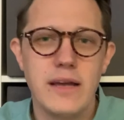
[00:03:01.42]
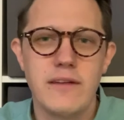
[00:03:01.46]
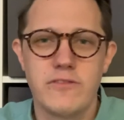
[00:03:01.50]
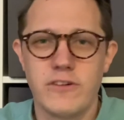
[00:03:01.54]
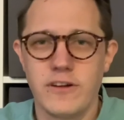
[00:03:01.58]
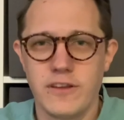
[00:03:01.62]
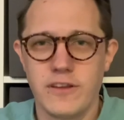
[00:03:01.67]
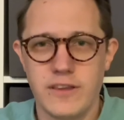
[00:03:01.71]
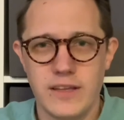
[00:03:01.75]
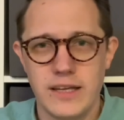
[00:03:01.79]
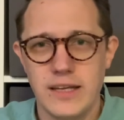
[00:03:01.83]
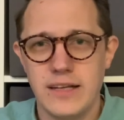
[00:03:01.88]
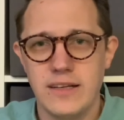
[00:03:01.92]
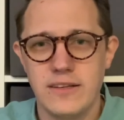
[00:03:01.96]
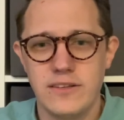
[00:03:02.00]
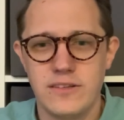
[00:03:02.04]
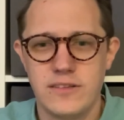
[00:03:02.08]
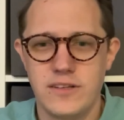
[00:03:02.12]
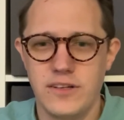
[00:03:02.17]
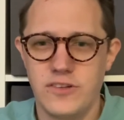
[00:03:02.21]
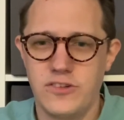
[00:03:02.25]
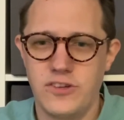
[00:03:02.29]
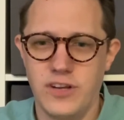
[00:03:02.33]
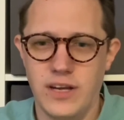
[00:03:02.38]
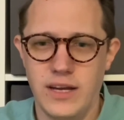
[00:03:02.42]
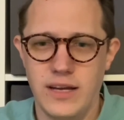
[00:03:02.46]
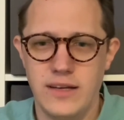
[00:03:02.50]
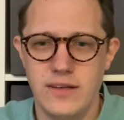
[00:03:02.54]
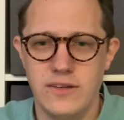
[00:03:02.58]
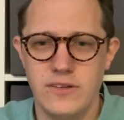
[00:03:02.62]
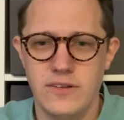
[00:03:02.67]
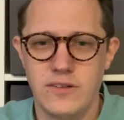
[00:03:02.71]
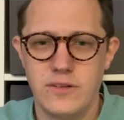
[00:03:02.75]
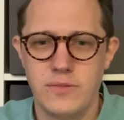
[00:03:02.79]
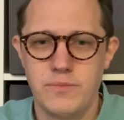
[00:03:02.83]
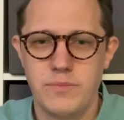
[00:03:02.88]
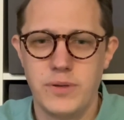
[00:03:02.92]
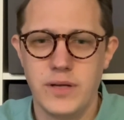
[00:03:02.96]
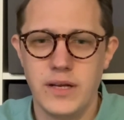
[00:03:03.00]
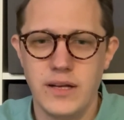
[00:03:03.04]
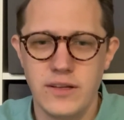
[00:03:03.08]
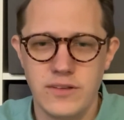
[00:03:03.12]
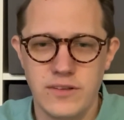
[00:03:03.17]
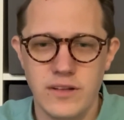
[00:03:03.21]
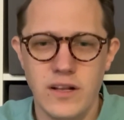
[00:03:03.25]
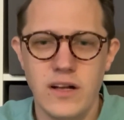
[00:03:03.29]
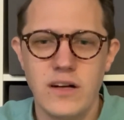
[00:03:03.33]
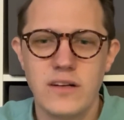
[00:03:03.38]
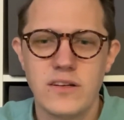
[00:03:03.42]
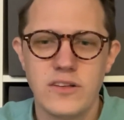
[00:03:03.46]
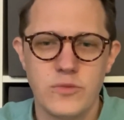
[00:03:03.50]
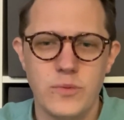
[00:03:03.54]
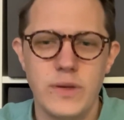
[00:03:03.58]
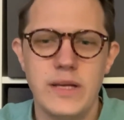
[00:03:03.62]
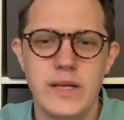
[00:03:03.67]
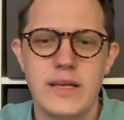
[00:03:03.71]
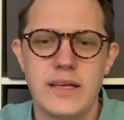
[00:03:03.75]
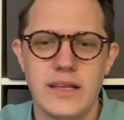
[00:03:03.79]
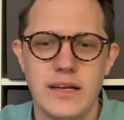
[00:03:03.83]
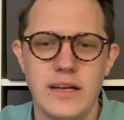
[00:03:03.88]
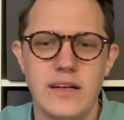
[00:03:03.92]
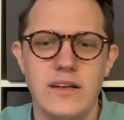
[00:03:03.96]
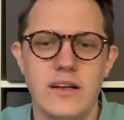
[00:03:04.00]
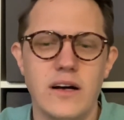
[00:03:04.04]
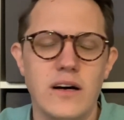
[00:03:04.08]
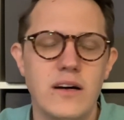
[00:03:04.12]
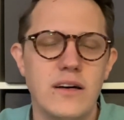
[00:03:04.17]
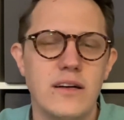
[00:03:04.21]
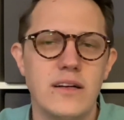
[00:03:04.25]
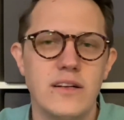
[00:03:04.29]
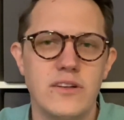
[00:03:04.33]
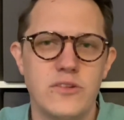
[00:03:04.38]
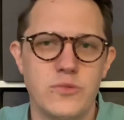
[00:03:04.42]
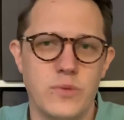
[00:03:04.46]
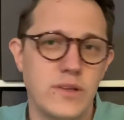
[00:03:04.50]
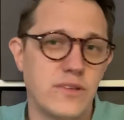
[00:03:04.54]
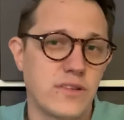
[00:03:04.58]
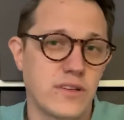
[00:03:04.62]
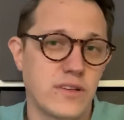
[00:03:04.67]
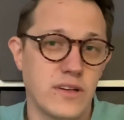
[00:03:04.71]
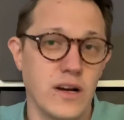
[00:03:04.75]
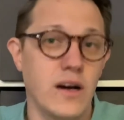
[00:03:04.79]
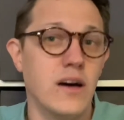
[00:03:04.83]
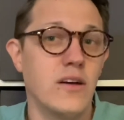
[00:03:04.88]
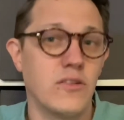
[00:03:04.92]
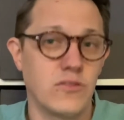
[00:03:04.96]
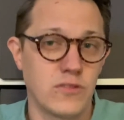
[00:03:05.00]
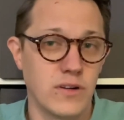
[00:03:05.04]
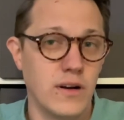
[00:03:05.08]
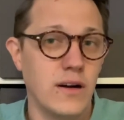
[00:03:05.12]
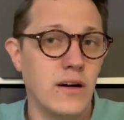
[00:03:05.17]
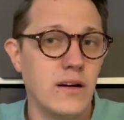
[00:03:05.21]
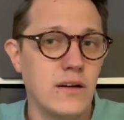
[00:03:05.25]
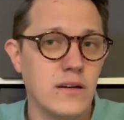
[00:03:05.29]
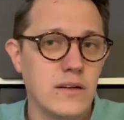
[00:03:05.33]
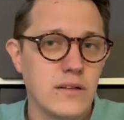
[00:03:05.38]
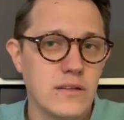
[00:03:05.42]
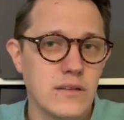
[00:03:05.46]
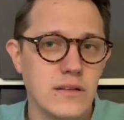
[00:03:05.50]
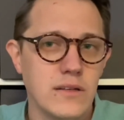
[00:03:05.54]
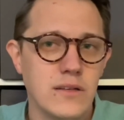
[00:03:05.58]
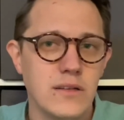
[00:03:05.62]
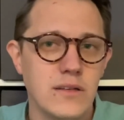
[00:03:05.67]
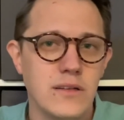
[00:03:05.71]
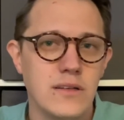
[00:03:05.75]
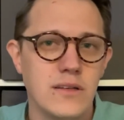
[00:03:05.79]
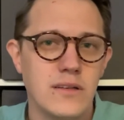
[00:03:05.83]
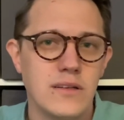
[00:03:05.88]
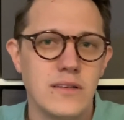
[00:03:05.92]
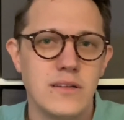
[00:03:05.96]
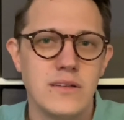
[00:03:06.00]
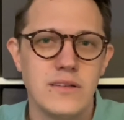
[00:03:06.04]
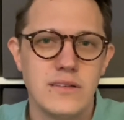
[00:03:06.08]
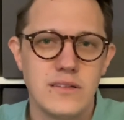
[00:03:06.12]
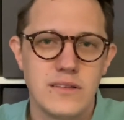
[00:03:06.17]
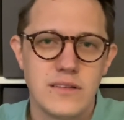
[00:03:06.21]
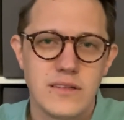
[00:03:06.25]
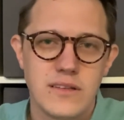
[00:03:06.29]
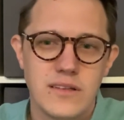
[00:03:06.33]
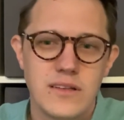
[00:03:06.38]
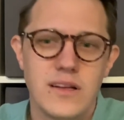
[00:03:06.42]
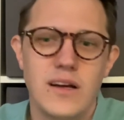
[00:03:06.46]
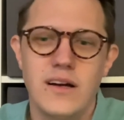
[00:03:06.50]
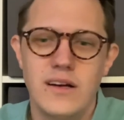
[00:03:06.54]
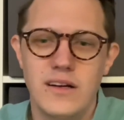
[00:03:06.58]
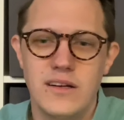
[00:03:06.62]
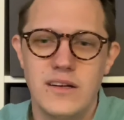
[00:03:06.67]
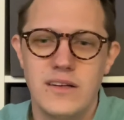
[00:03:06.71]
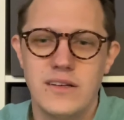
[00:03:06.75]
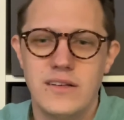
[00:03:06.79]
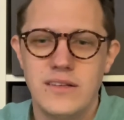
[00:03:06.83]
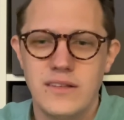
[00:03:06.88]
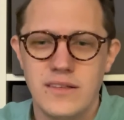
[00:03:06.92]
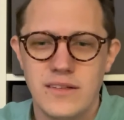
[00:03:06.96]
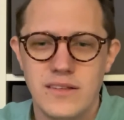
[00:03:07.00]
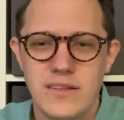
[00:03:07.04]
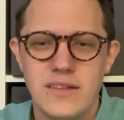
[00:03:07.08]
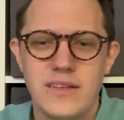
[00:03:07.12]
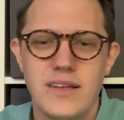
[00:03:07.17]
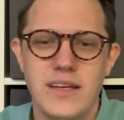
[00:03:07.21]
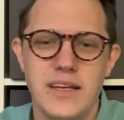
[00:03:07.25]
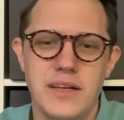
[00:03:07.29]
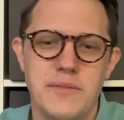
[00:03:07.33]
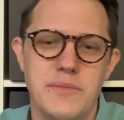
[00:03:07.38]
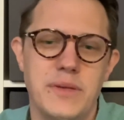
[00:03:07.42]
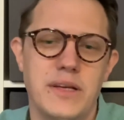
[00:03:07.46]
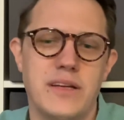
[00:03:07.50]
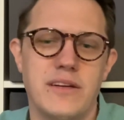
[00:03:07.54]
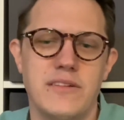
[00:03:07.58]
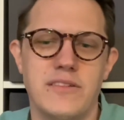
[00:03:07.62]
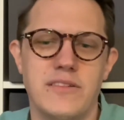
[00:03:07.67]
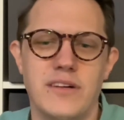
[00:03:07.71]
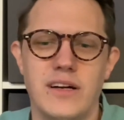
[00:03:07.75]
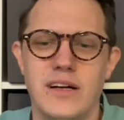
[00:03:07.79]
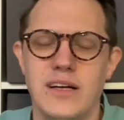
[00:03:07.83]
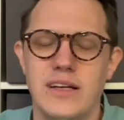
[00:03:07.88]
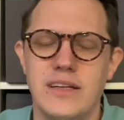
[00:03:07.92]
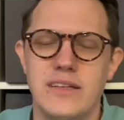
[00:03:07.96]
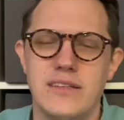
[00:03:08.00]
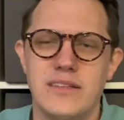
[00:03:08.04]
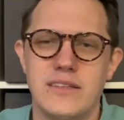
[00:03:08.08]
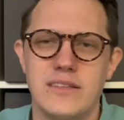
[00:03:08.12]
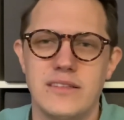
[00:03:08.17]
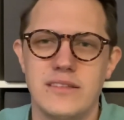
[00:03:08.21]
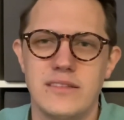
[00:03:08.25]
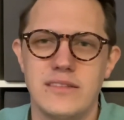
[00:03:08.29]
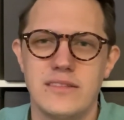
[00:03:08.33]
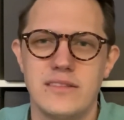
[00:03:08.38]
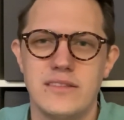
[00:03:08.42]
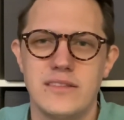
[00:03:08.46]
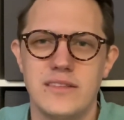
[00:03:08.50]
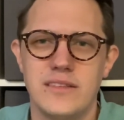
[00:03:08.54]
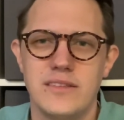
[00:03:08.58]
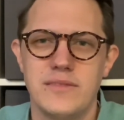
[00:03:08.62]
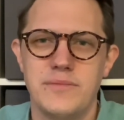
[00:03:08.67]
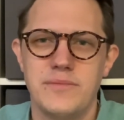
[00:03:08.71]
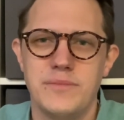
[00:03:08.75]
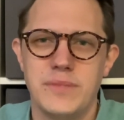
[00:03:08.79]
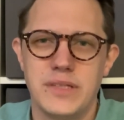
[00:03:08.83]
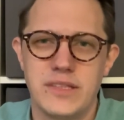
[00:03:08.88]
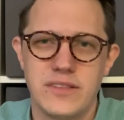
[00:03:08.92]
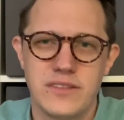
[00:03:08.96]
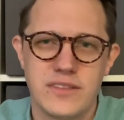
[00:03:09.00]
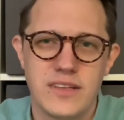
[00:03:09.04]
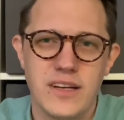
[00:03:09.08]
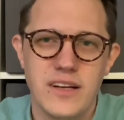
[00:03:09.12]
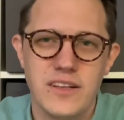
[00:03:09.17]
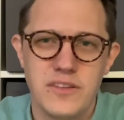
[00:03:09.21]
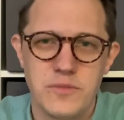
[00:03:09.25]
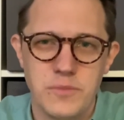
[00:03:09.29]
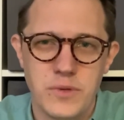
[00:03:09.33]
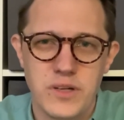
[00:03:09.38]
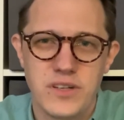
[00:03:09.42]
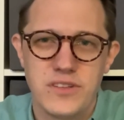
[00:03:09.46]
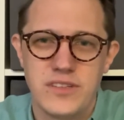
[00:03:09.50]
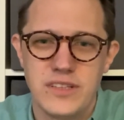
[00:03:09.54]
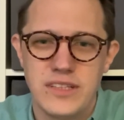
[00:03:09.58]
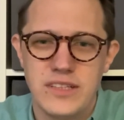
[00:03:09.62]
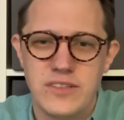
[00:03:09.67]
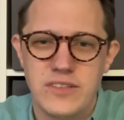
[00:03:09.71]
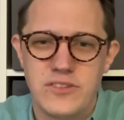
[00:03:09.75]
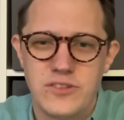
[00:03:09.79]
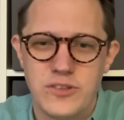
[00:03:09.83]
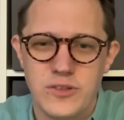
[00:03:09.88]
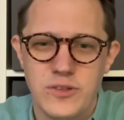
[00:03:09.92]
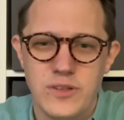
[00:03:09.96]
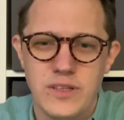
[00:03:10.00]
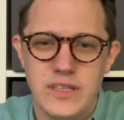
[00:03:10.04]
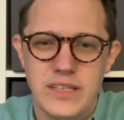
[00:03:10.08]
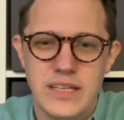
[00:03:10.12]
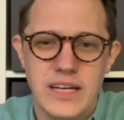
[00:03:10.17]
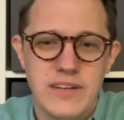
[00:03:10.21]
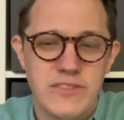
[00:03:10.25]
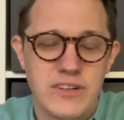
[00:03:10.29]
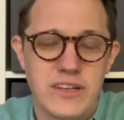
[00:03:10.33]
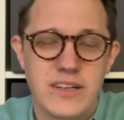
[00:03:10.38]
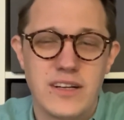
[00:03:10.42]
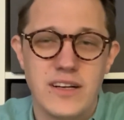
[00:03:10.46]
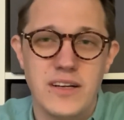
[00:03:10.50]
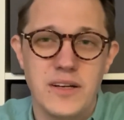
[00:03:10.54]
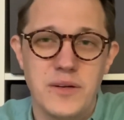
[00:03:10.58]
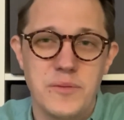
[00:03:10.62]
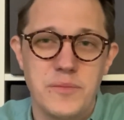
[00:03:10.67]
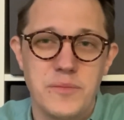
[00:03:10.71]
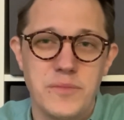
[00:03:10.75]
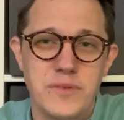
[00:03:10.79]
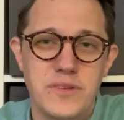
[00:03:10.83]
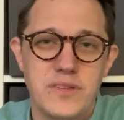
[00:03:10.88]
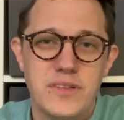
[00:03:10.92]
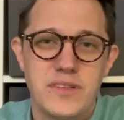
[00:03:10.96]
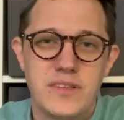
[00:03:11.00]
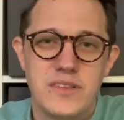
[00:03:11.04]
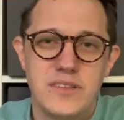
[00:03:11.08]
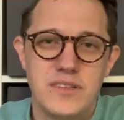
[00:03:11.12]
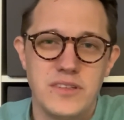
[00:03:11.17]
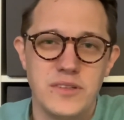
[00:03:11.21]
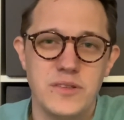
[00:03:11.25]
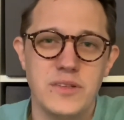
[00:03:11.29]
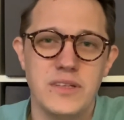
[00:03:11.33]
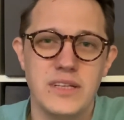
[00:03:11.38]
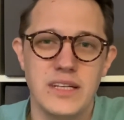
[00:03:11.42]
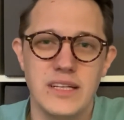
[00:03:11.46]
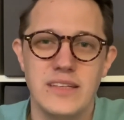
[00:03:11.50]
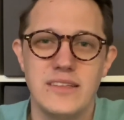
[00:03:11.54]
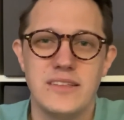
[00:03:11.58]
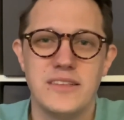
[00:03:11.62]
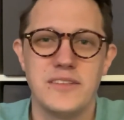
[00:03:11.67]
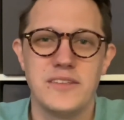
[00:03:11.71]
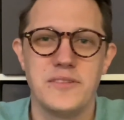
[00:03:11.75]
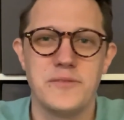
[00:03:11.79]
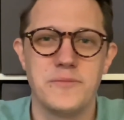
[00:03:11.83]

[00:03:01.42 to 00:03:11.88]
for things to change. But as long as we can acknowledge what's gone wrong, God can make it right. Because God's mercy truly never comes to an end.